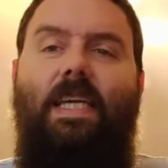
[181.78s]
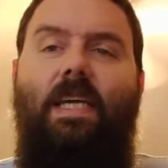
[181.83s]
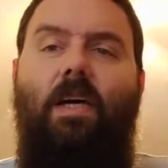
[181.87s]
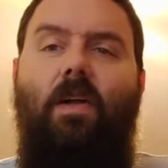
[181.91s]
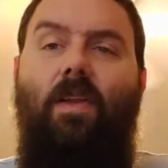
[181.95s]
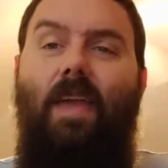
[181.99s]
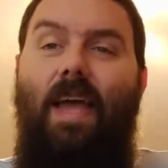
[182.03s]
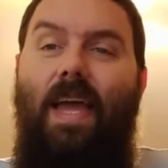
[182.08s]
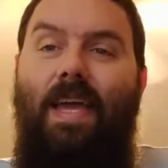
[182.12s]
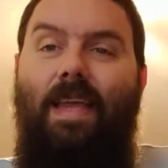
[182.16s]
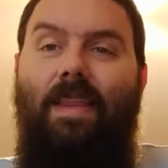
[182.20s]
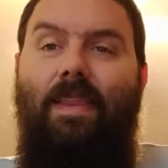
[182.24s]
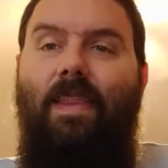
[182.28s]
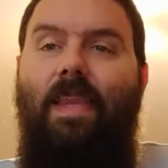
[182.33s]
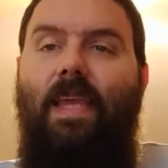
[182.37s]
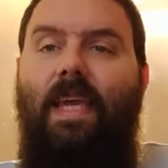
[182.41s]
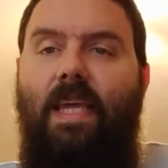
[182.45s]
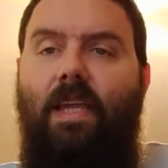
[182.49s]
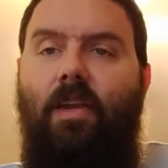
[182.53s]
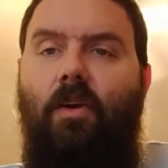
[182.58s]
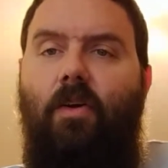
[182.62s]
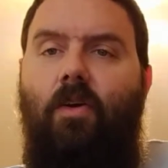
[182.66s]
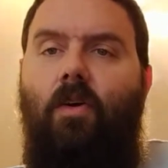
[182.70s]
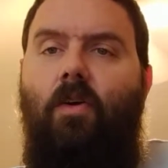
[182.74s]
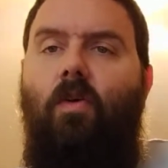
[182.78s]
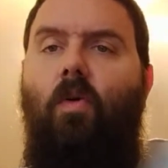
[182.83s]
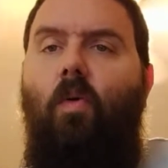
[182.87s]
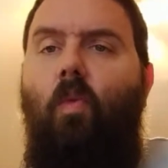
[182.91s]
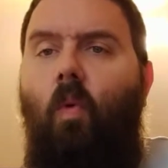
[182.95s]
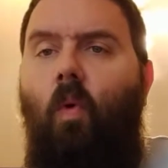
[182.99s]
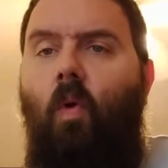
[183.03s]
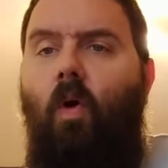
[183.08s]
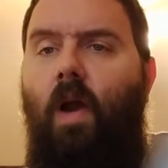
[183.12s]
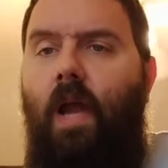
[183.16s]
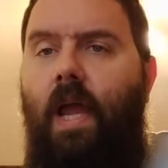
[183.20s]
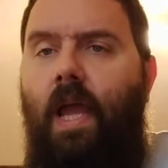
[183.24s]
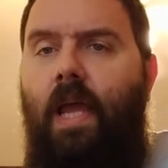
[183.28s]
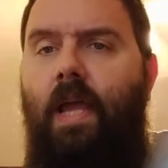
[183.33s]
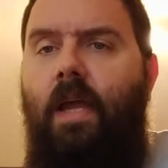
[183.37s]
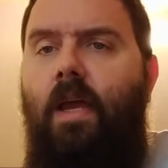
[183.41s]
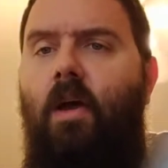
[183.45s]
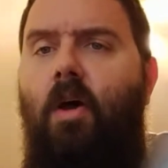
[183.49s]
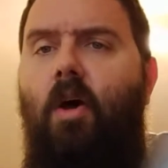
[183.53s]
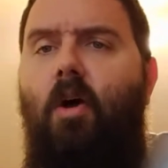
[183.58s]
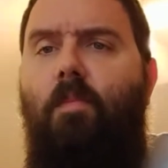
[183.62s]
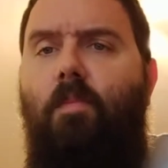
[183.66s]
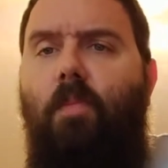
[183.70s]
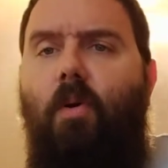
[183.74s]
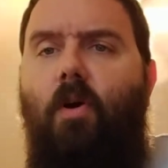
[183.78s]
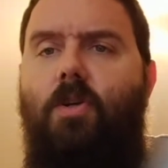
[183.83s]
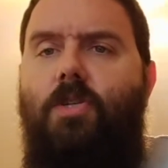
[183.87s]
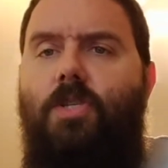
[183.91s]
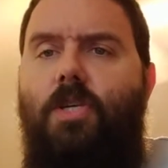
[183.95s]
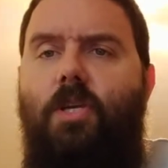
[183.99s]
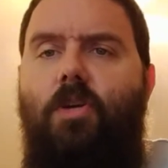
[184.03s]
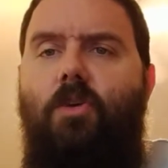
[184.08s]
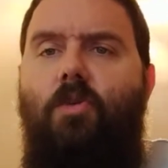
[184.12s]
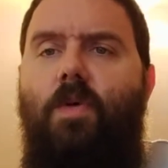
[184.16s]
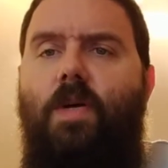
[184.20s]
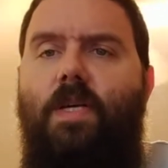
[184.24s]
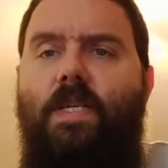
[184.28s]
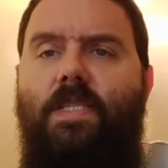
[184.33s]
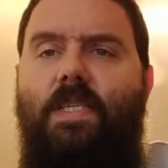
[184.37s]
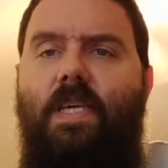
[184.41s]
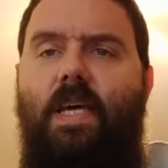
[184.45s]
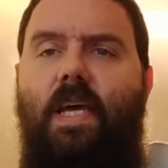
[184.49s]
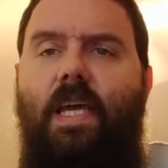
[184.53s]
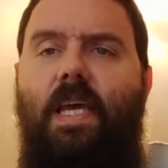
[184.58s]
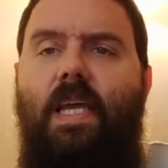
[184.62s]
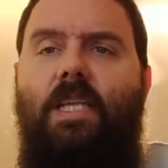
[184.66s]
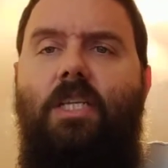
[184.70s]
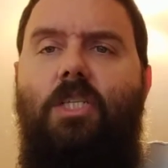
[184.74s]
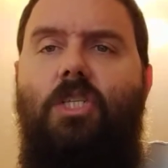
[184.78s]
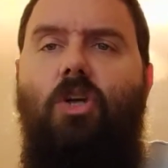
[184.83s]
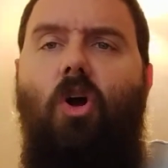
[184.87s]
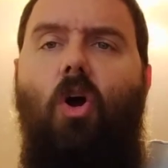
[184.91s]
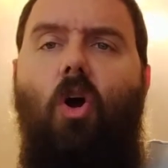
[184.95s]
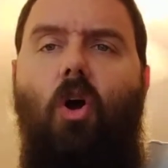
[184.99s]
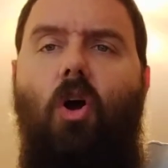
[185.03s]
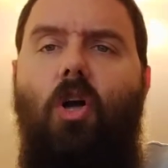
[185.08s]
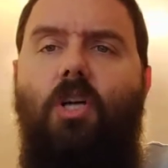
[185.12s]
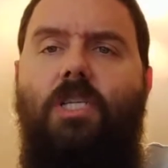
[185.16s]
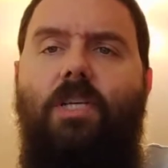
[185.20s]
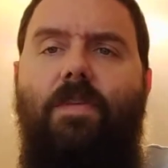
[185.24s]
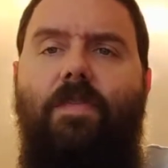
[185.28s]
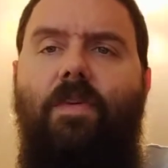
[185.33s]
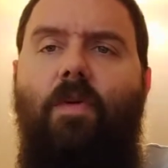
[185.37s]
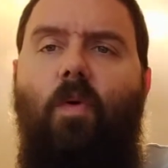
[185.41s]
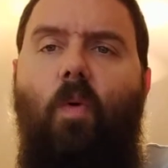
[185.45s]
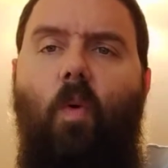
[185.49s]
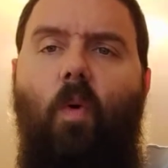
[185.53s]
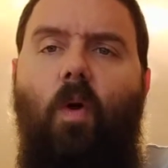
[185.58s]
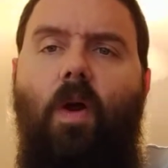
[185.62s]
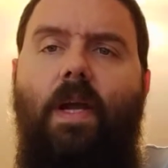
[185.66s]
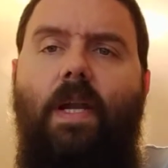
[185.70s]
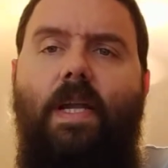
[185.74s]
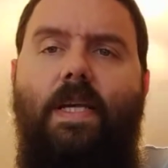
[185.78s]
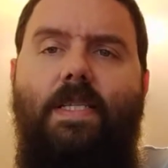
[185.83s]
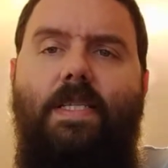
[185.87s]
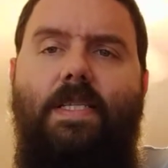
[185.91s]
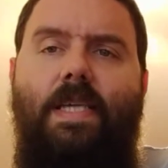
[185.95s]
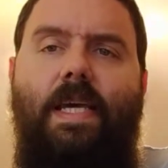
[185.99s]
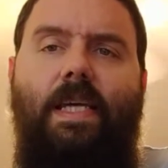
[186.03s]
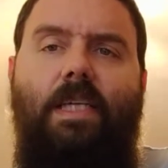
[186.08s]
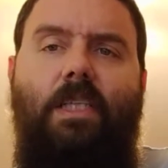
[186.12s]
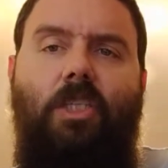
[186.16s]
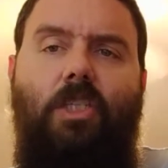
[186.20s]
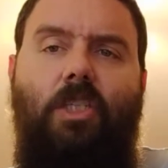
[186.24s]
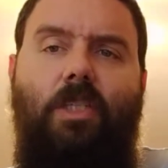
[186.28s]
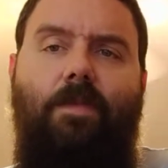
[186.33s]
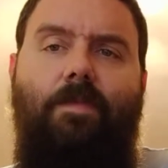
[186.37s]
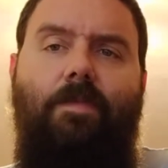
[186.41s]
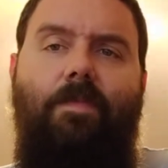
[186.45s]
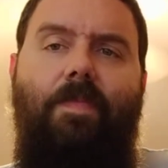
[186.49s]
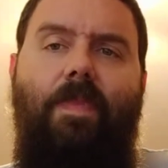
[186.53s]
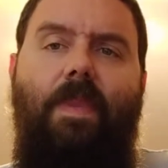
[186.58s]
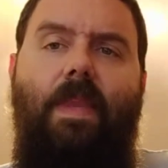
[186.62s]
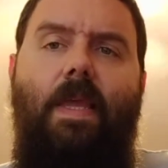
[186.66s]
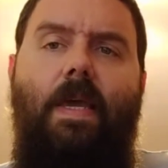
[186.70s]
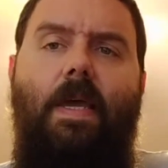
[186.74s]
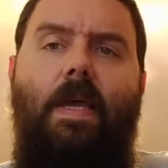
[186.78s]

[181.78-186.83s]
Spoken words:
kill a leader or a person who is in charge of an organization?